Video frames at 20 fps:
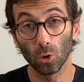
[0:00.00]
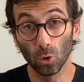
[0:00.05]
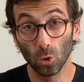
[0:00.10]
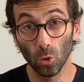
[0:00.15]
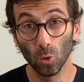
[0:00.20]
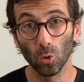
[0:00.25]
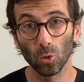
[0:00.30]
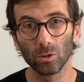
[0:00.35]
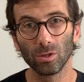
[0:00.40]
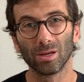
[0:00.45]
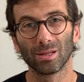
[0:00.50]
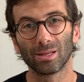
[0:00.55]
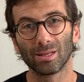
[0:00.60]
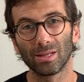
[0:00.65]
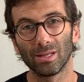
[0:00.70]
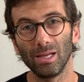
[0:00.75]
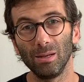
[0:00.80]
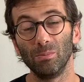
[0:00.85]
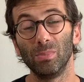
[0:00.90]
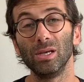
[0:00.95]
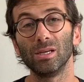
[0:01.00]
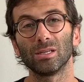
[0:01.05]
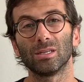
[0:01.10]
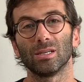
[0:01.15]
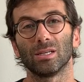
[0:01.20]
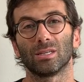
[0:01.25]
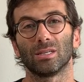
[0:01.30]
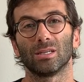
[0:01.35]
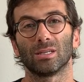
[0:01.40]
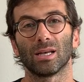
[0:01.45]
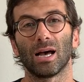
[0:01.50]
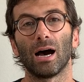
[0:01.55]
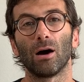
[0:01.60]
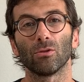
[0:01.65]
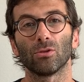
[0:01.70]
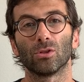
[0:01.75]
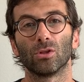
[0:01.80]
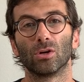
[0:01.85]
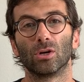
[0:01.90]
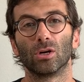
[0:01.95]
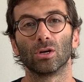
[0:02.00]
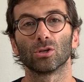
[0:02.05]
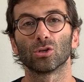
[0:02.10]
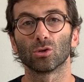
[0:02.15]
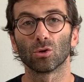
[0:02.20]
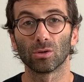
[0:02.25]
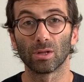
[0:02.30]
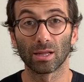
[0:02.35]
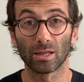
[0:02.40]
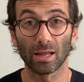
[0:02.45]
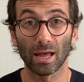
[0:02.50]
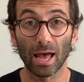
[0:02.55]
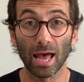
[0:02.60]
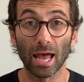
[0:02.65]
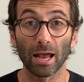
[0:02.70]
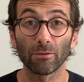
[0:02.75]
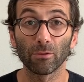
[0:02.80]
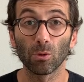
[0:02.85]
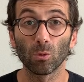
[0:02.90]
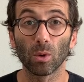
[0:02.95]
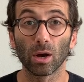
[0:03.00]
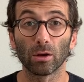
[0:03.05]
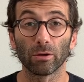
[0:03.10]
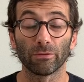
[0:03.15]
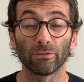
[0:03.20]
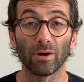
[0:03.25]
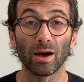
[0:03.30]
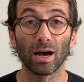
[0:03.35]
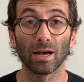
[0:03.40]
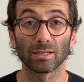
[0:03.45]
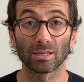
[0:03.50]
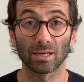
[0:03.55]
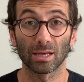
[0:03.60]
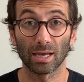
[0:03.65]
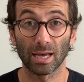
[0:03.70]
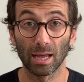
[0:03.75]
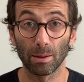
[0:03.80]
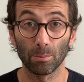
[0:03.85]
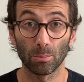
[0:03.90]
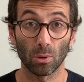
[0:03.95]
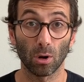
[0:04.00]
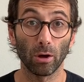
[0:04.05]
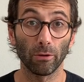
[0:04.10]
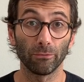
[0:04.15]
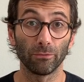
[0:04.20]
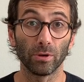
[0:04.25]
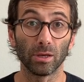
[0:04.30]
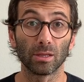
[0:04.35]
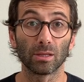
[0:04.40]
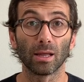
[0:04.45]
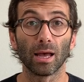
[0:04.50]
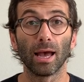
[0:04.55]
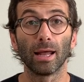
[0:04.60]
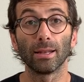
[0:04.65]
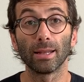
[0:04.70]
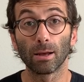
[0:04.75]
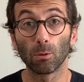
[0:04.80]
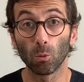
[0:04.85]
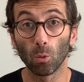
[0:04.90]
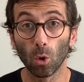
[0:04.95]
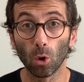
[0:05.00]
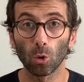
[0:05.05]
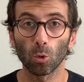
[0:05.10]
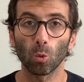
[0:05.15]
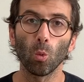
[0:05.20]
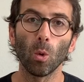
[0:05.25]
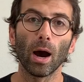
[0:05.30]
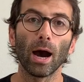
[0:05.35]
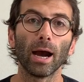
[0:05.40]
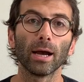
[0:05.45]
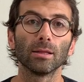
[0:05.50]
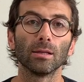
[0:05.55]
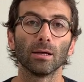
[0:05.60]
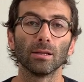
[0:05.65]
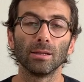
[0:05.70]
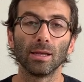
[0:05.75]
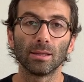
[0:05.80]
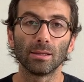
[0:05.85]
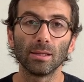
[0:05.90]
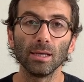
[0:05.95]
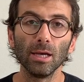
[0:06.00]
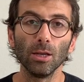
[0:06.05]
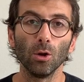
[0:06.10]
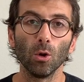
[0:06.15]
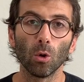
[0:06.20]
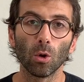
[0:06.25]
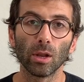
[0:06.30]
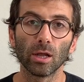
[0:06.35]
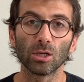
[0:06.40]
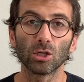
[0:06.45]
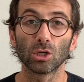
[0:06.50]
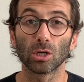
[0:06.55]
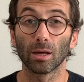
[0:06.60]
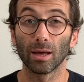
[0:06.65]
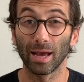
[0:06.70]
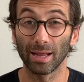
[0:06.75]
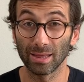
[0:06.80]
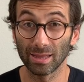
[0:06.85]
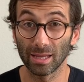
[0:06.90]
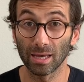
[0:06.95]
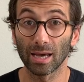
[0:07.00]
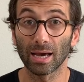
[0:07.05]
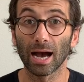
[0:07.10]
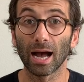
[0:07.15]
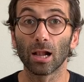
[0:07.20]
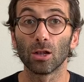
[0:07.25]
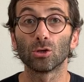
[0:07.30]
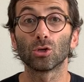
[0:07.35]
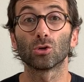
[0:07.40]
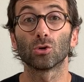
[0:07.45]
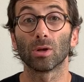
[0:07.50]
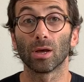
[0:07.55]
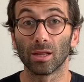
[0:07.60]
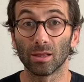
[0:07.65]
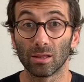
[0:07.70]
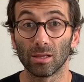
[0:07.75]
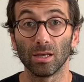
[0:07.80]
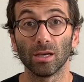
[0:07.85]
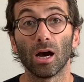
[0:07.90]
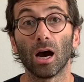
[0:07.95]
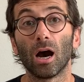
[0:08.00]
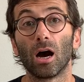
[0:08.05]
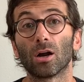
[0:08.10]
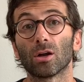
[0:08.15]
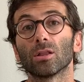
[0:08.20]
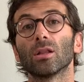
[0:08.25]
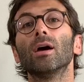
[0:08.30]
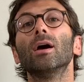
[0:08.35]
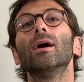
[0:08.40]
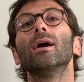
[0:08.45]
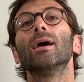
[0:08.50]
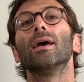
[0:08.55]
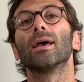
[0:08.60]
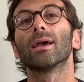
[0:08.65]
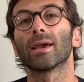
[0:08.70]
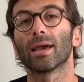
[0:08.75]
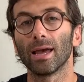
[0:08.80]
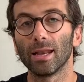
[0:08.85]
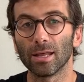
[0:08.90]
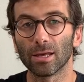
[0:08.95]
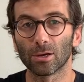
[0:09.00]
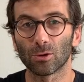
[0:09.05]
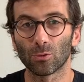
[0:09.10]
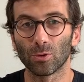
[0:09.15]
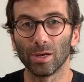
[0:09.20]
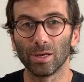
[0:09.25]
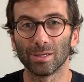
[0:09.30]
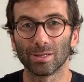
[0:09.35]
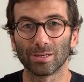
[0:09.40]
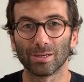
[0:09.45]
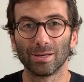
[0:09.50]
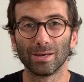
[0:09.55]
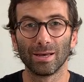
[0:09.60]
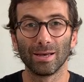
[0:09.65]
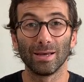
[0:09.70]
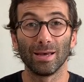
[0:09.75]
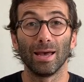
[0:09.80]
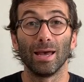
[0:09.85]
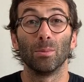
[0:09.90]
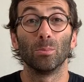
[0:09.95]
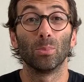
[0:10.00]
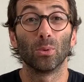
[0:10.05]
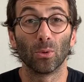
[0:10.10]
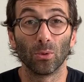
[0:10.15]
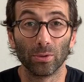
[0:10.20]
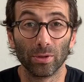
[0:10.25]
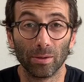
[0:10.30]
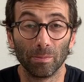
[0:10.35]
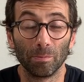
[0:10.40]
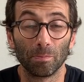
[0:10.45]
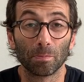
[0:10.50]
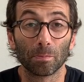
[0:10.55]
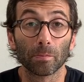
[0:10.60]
good tea businesses out there so that every one of us can profit and the worldwide the tea knowledge and tea culture and tea art can increase and broaden